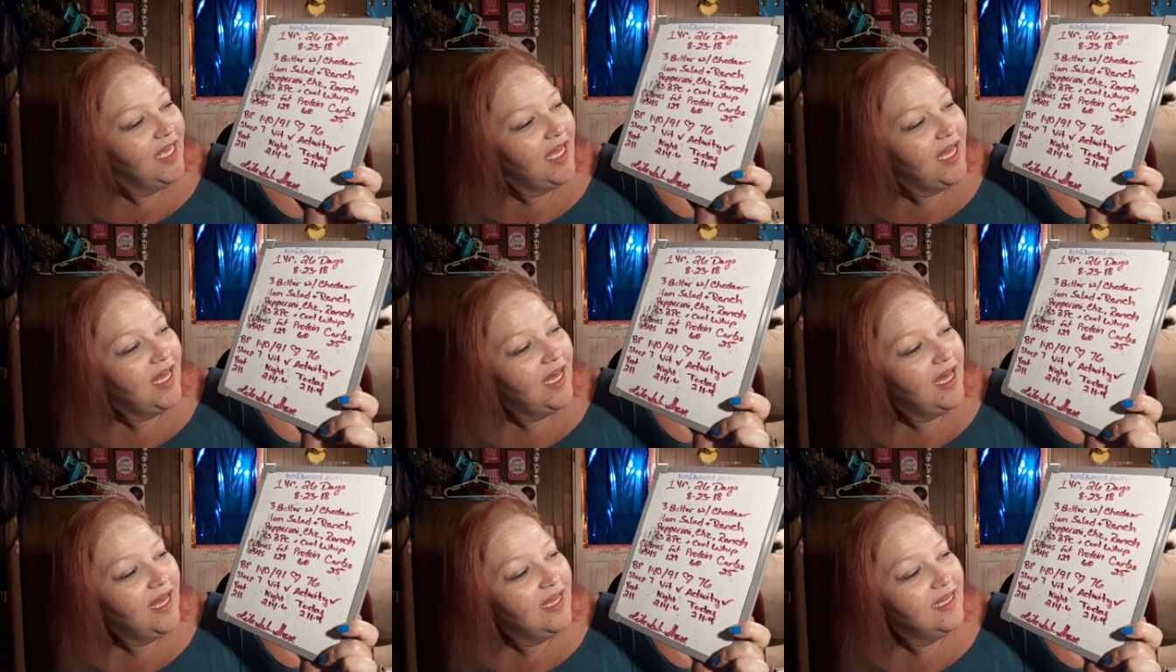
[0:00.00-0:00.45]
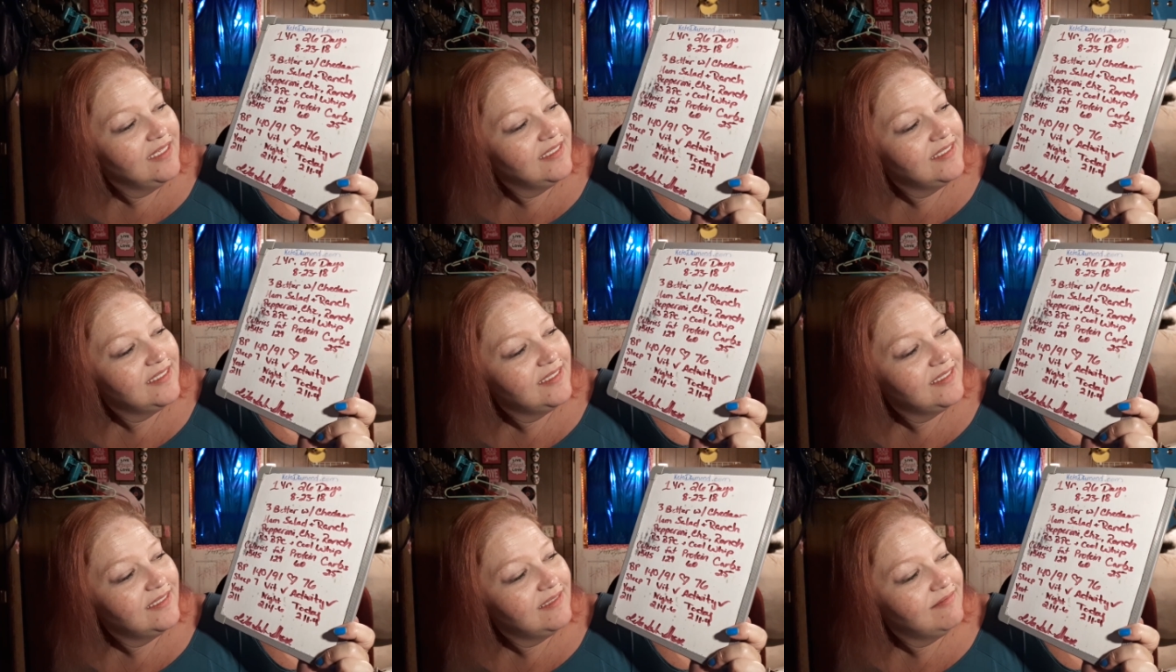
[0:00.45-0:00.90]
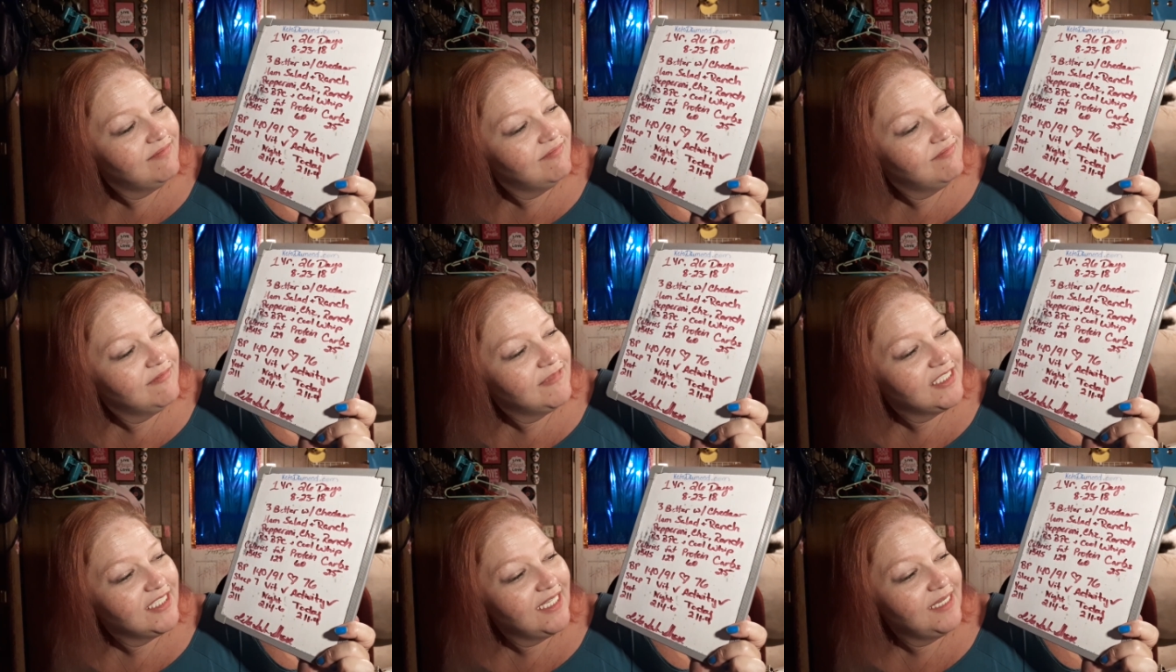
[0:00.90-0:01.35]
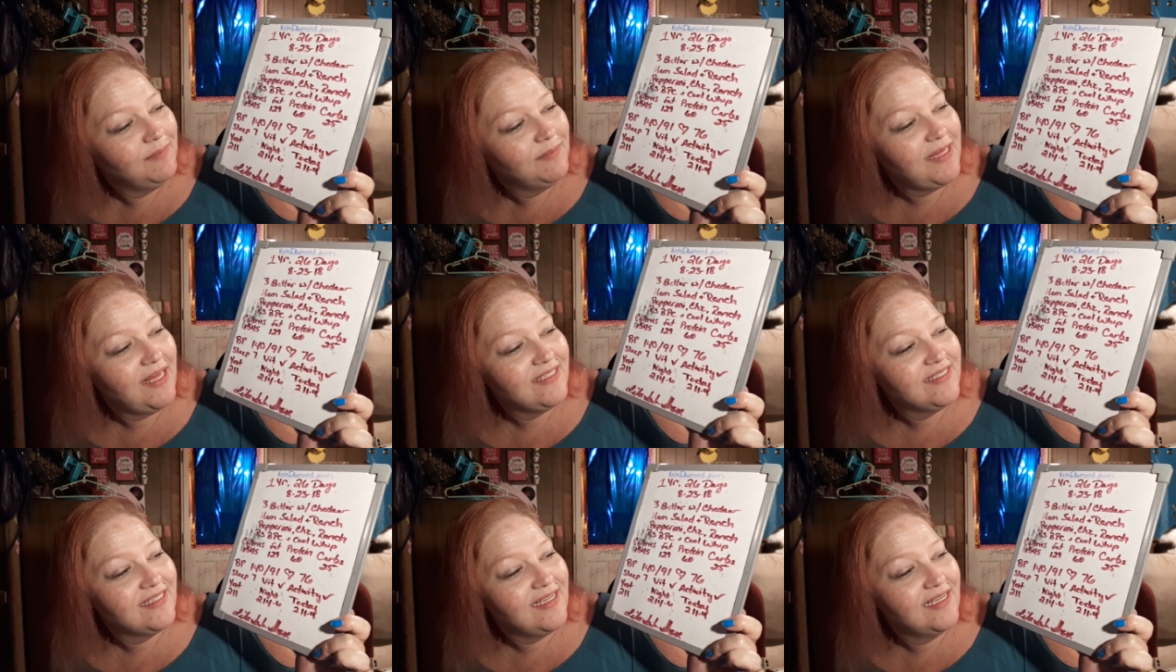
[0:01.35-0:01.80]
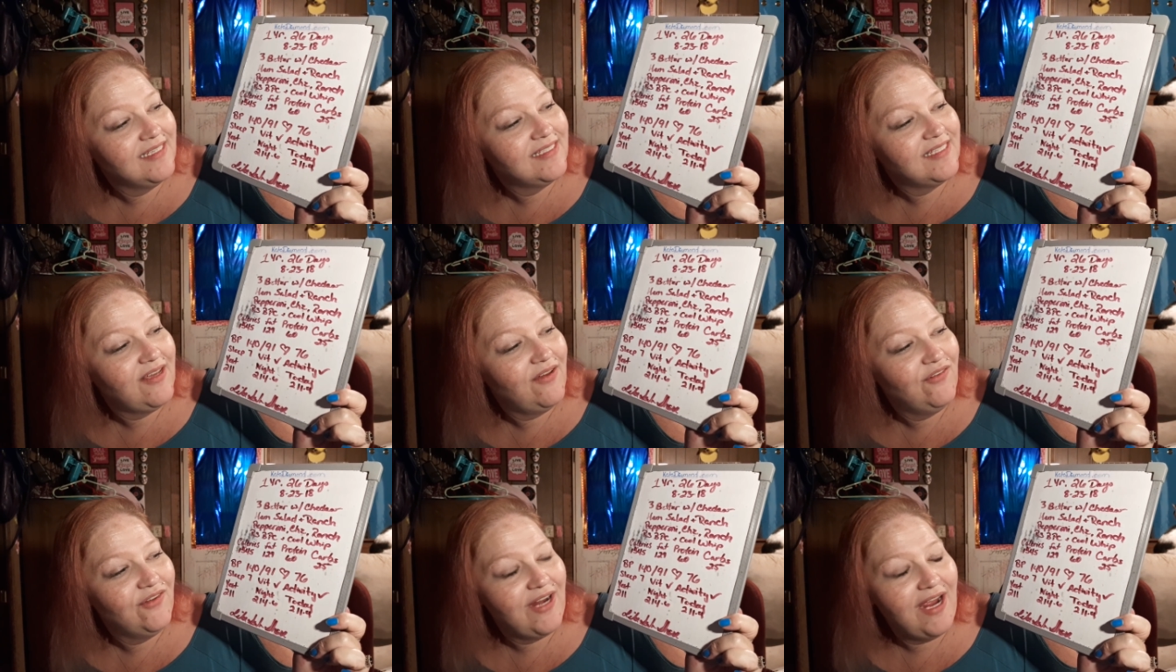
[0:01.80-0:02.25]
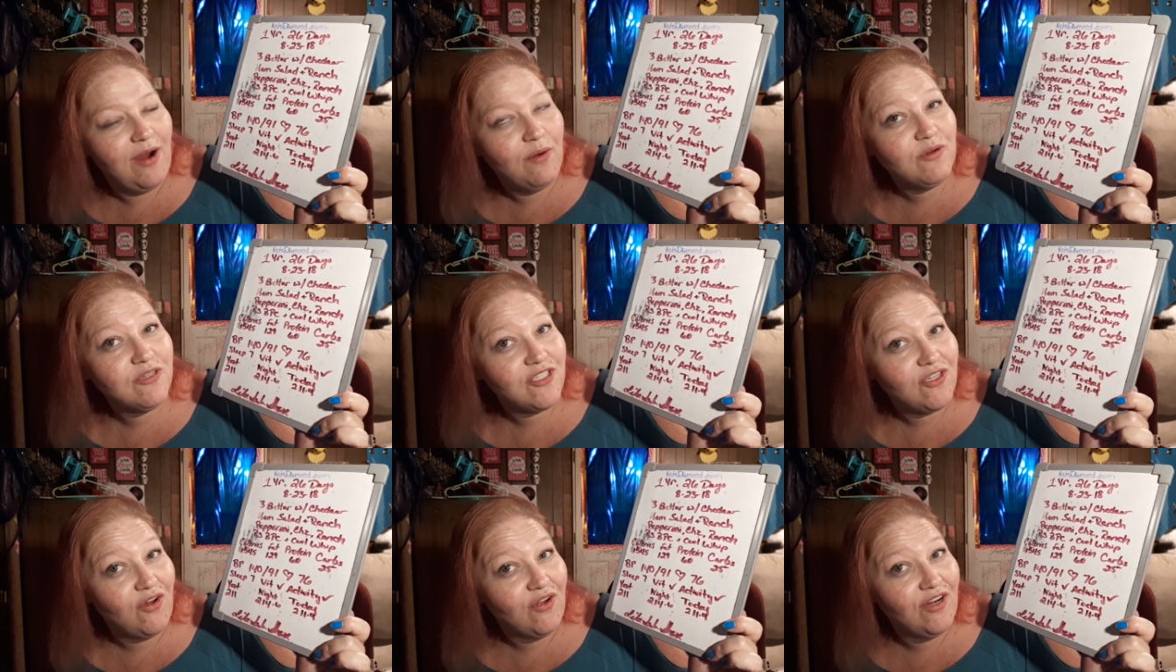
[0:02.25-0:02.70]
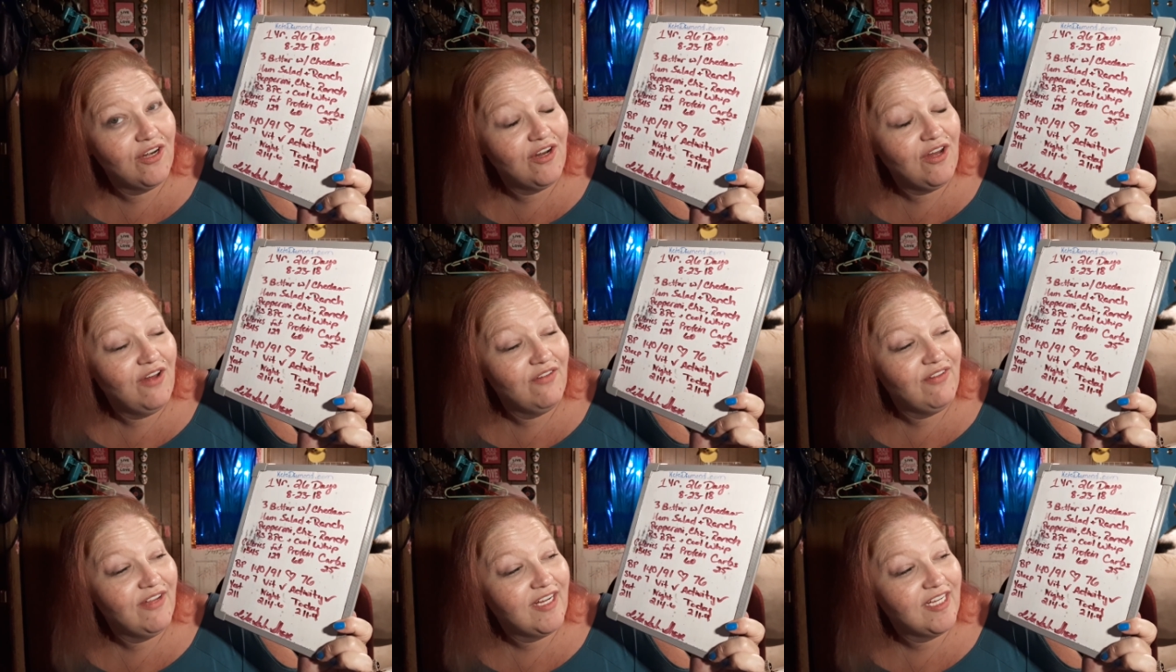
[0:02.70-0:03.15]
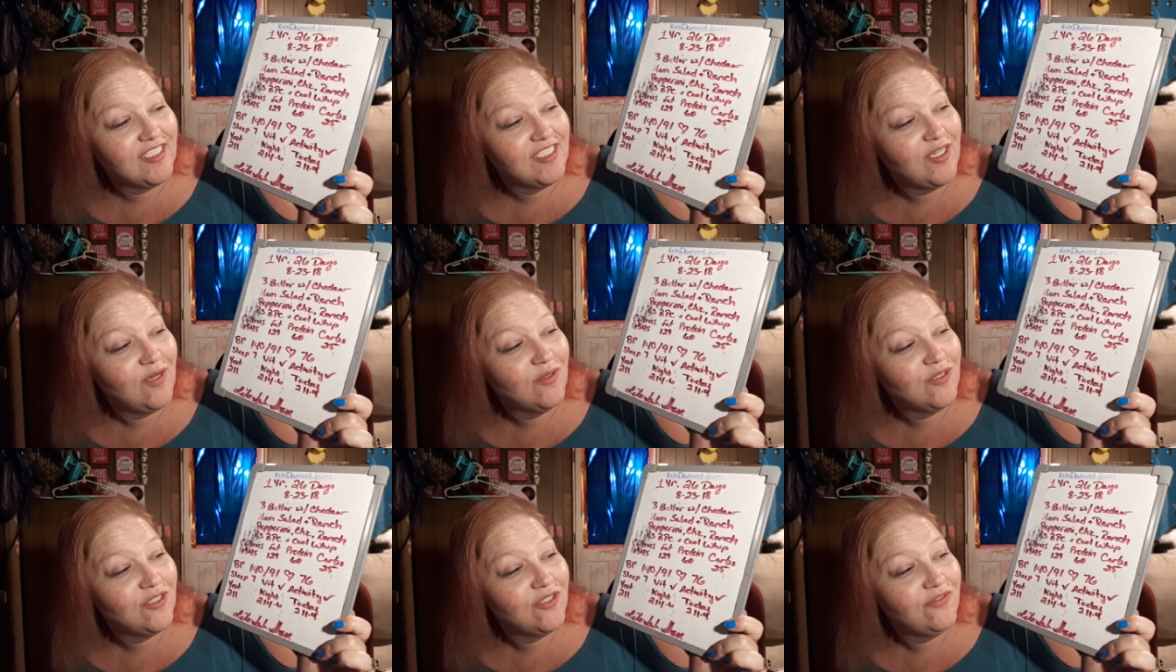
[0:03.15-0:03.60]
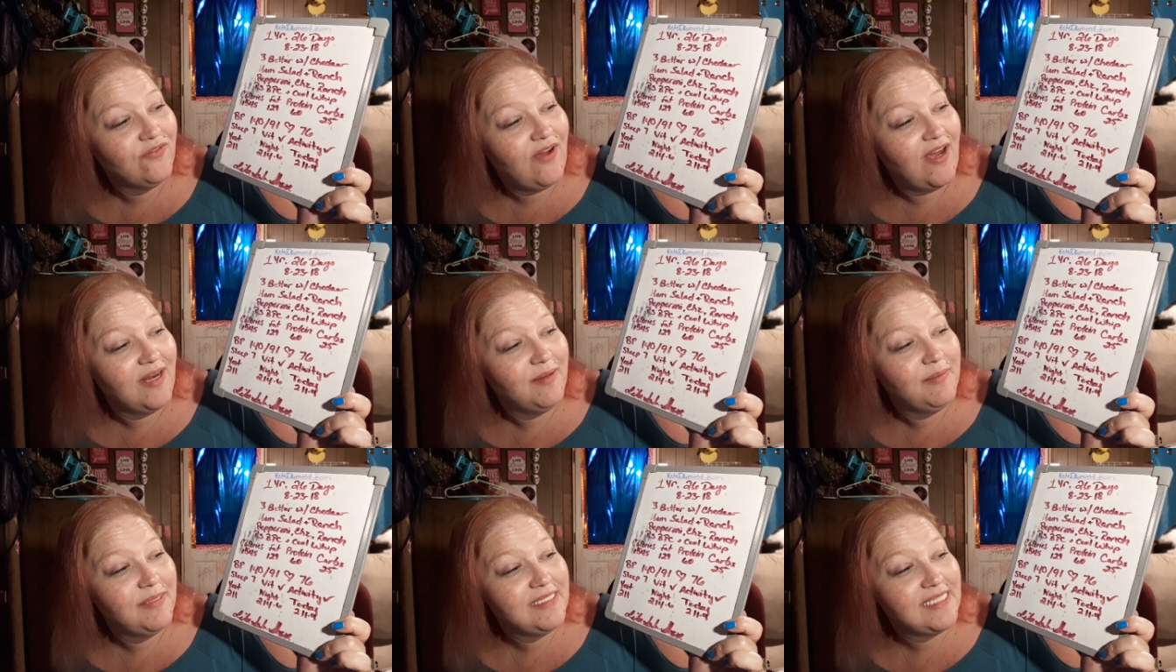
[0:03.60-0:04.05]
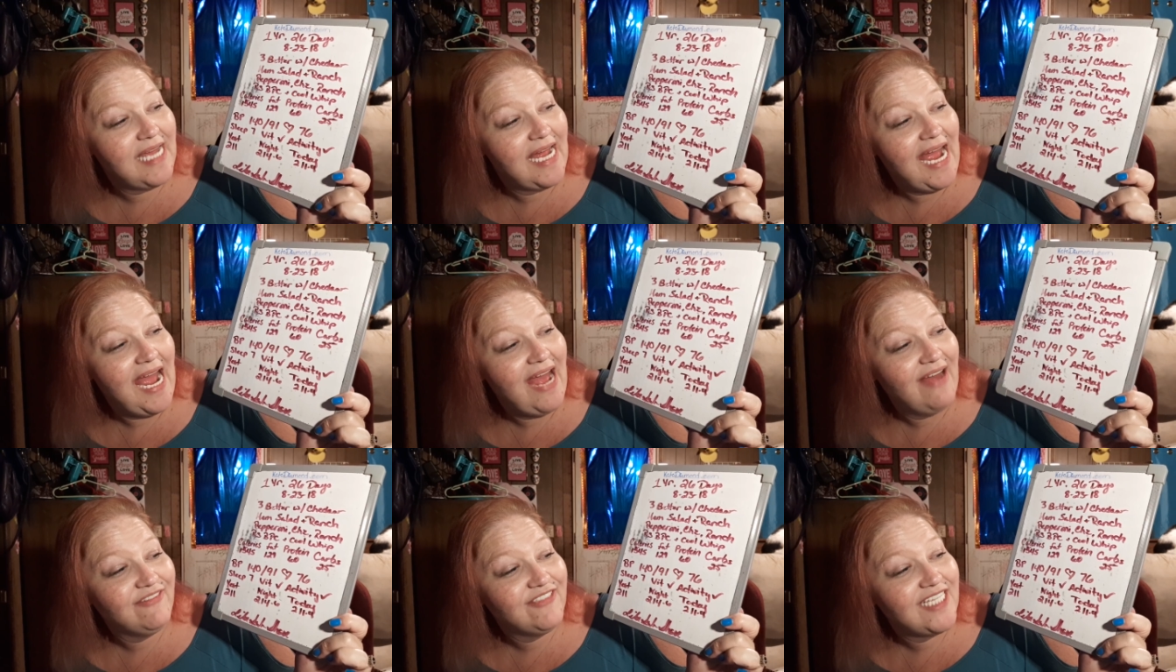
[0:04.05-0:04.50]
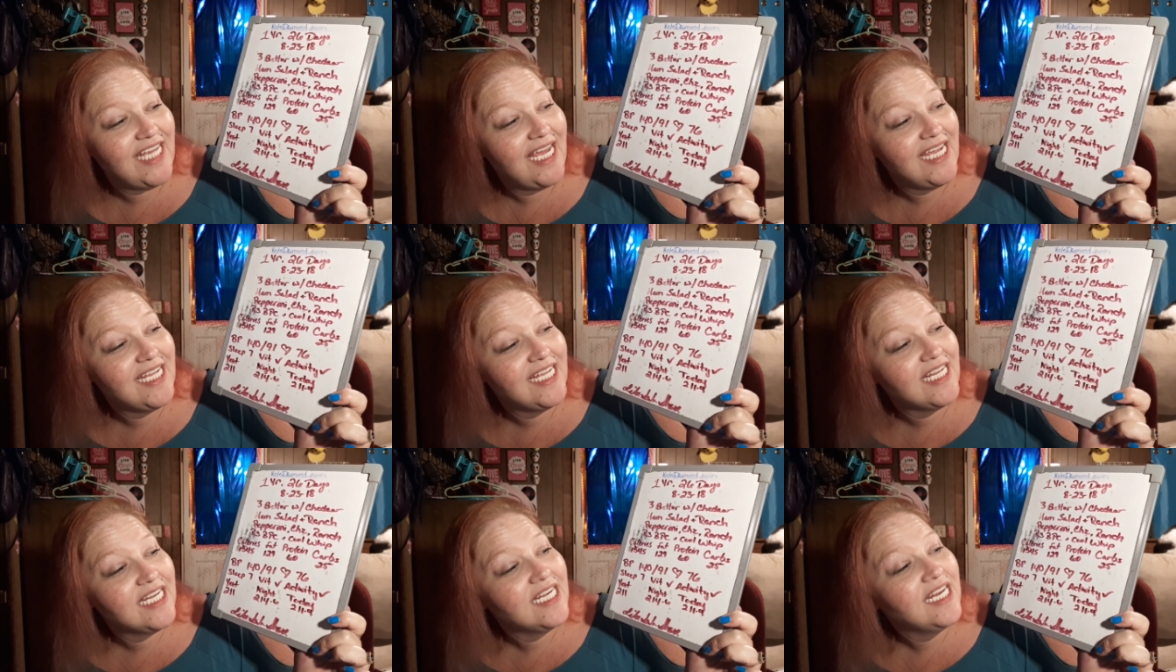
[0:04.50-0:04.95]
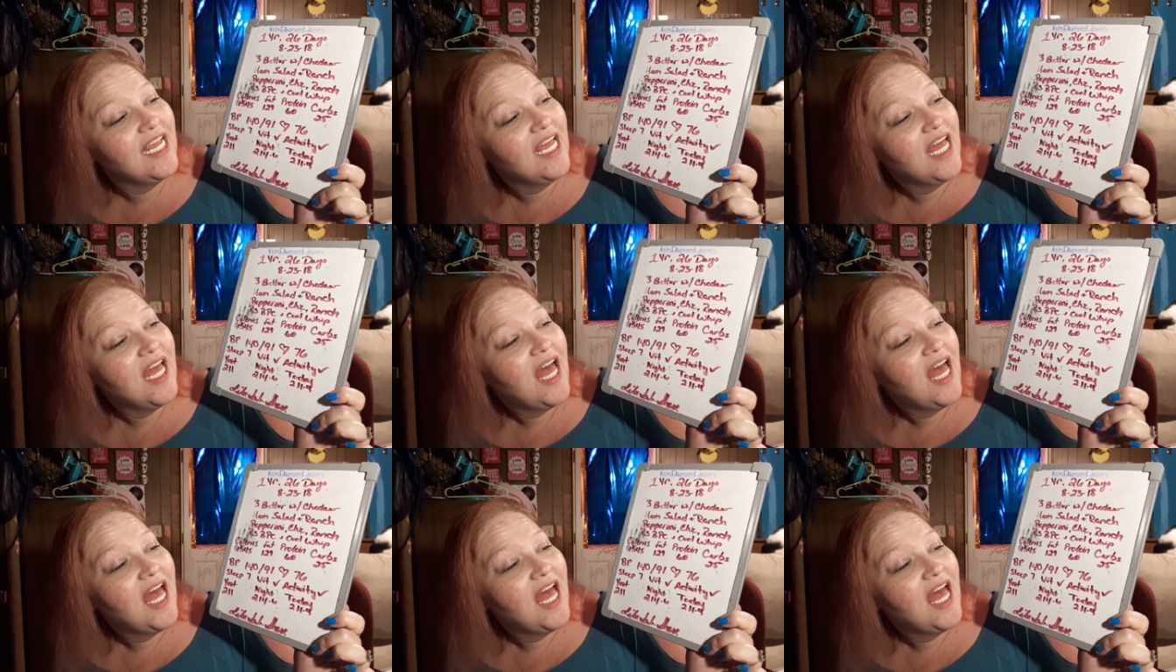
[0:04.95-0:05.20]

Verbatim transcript: Uh, sleep last night, seven hours on and off, like I told you. Vitamins I have taken.